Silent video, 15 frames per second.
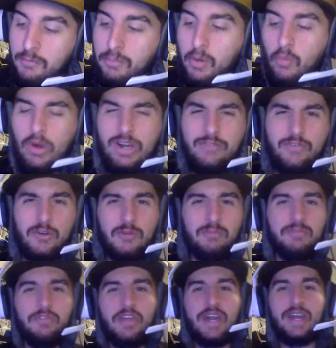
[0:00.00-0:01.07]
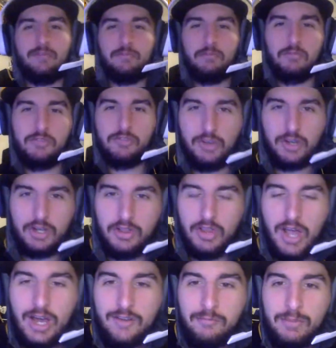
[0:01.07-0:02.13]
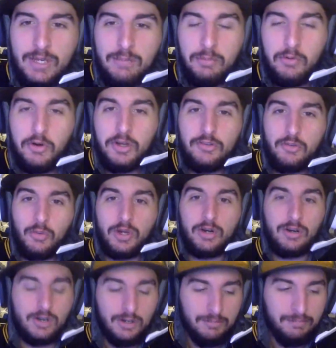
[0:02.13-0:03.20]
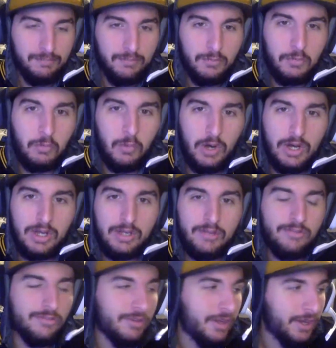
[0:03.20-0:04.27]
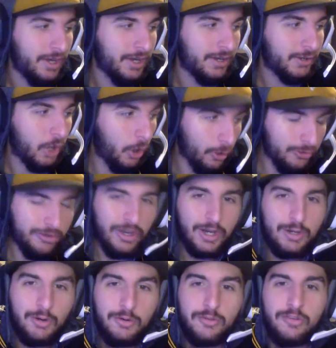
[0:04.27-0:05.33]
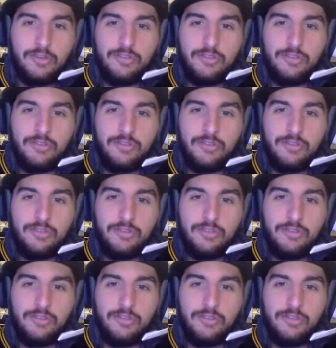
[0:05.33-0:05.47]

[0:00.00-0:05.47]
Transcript: but one of them that shook a lot of people on Twitter was Cole Tucker's